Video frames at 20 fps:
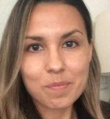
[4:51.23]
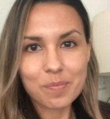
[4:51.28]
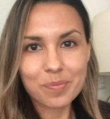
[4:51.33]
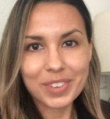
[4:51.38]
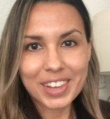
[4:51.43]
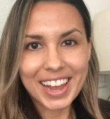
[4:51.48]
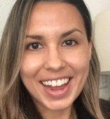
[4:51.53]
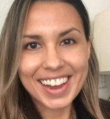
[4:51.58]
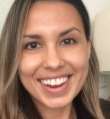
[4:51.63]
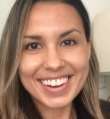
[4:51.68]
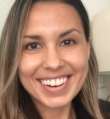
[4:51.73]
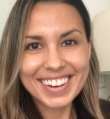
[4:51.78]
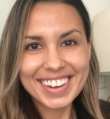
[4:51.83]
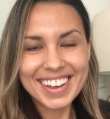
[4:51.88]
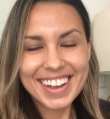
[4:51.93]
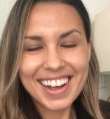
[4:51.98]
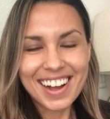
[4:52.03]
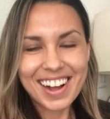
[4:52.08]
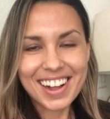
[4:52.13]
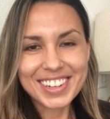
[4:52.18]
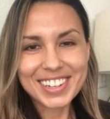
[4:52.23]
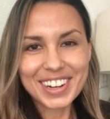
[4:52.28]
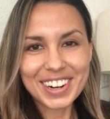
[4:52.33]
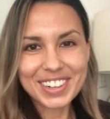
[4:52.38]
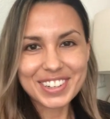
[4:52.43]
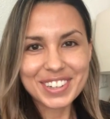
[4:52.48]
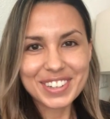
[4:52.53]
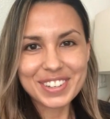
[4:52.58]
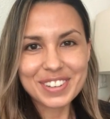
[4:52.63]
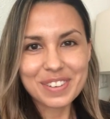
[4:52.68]
Okay? I'll talk
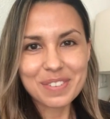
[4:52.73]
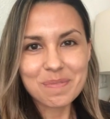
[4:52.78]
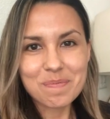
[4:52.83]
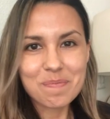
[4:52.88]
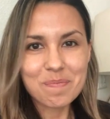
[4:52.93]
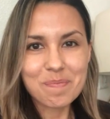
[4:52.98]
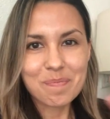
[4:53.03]
to you soon.